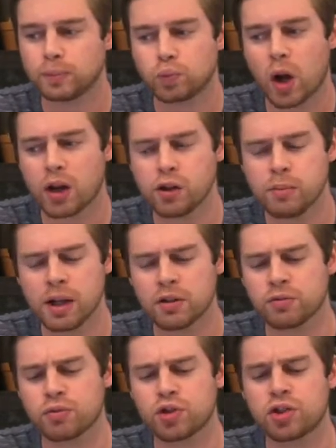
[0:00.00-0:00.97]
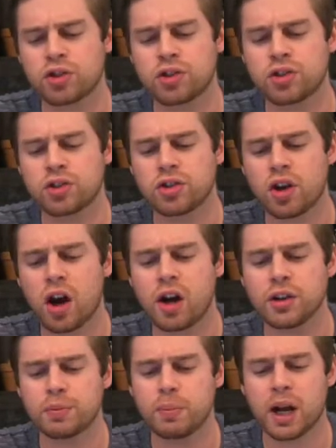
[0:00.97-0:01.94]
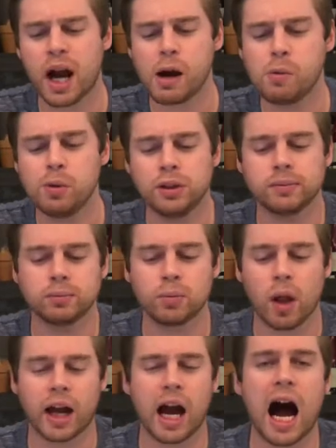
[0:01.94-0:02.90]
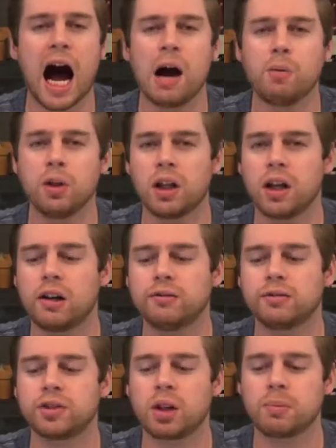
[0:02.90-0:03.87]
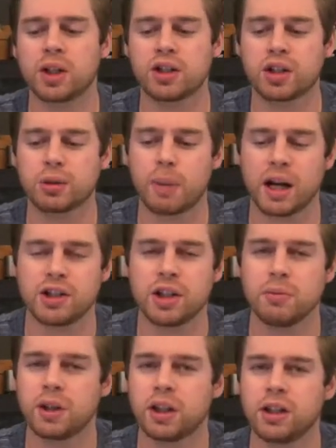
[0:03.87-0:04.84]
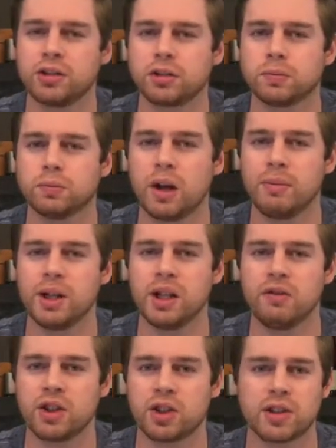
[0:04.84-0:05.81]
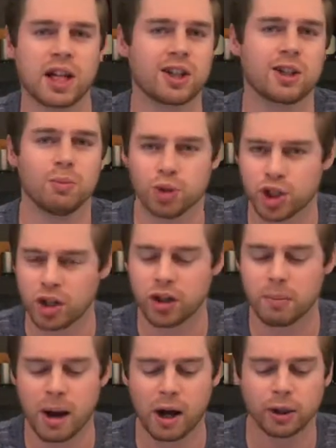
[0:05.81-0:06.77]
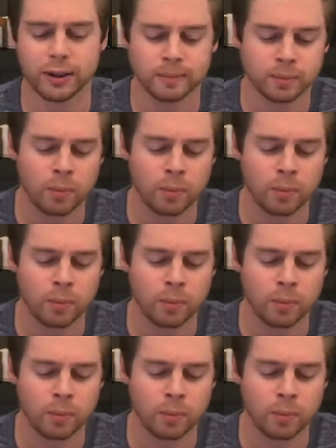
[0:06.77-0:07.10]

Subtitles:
don't know about sauce, but I would love something spicy with this. Maybe even just like some chili powder.